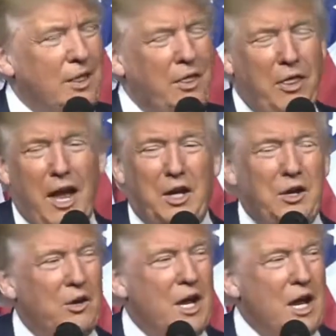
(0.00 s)
Thank
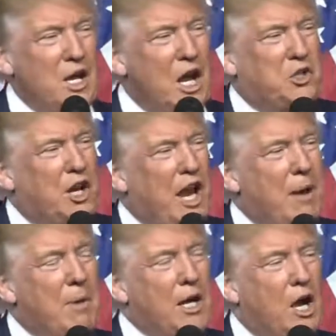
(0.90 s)
you. Yet
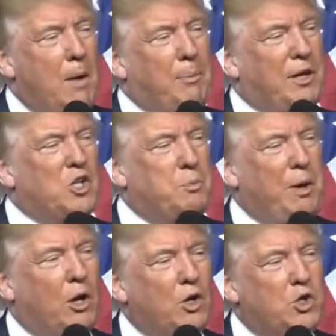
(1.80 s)
today, my company is
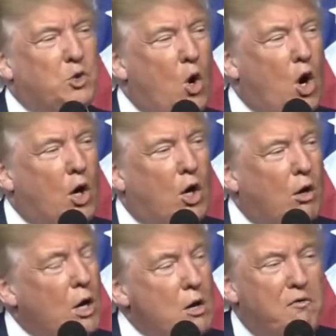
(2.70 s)
bigger,
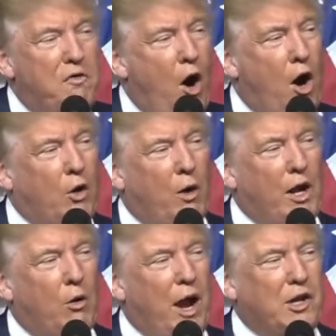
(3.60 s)
stronger, far
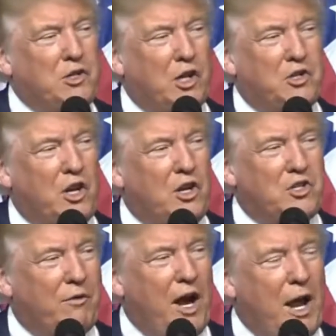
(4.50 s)
greater assets than
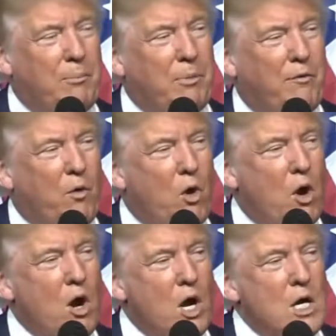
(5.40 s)
it's ever had
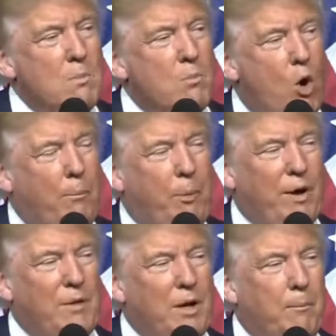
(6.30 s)
before, more
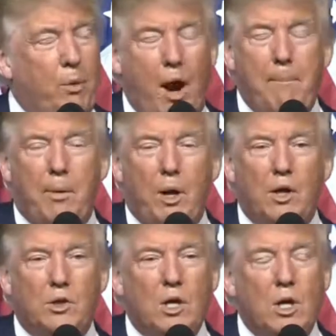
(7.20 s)
premium
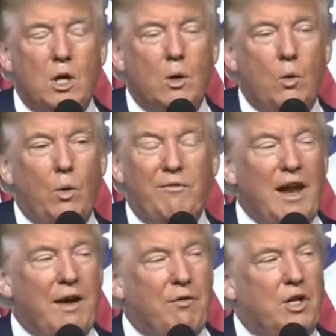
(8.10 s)
properties. We've
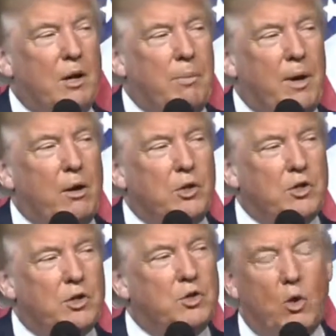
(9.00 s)
never done better.
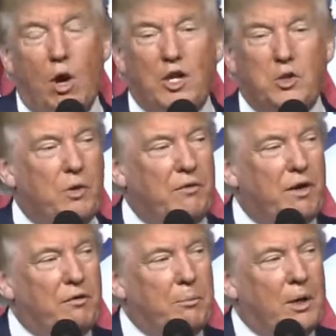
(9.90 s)
It's the strongest we've
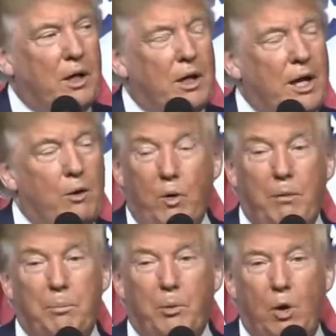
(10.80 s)
ever been. And we
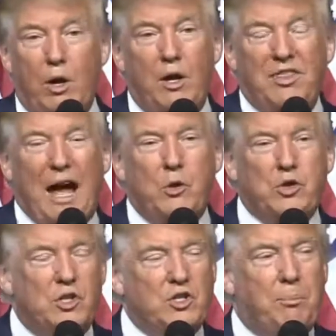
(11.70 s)
employ
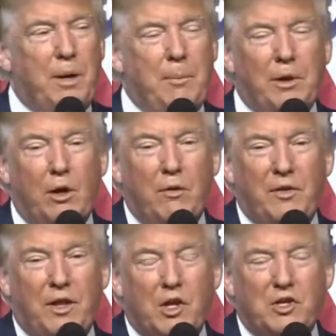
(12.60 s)
thousands of people, and
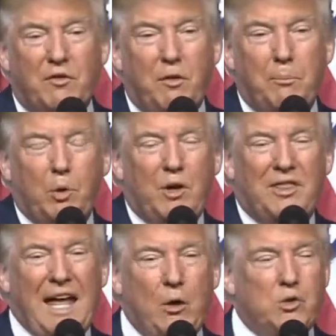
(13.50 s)
over the years have
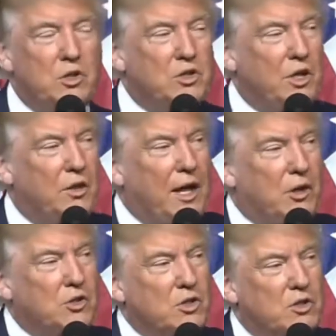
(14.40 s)
employed thousands and
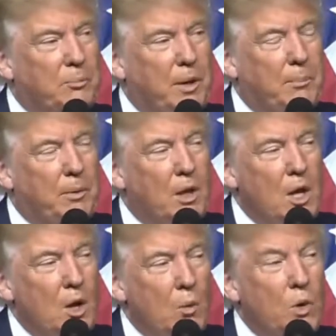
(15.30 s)
thousands of people,
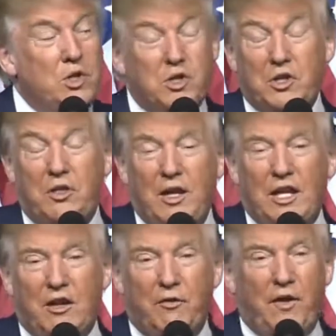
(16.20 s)
which is the
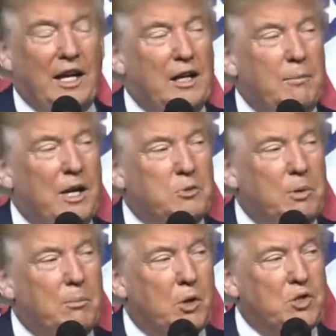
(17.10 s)
thing that frankly makes
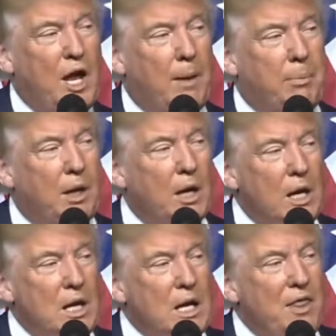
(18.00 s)
me most happy.
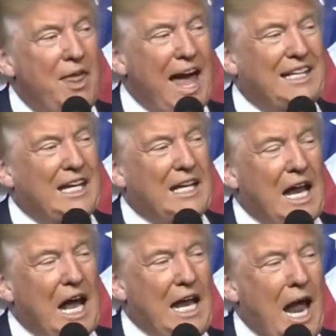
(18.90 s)
That did
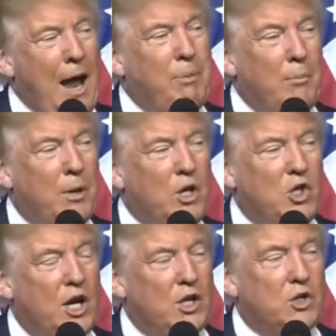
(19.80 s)
not happen by
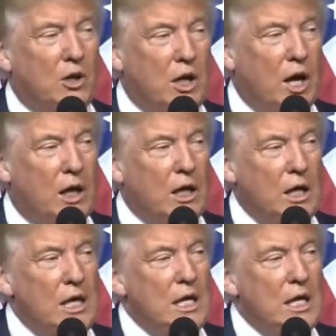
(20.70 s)
chance or luck.